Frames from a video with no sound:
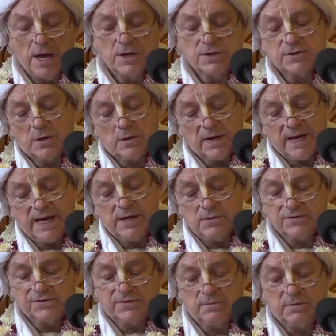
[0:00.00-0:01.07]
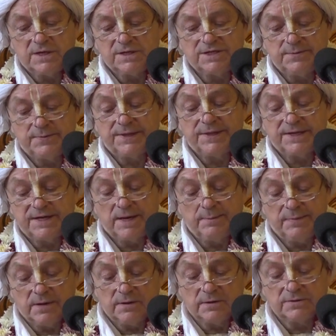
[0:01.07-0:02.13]
So he used to worship at the
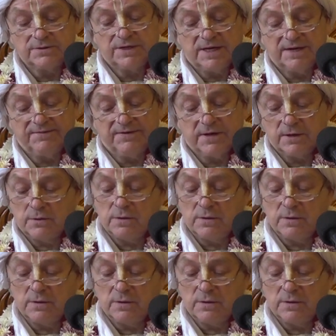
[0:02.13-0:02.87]
temple Lord Shiva at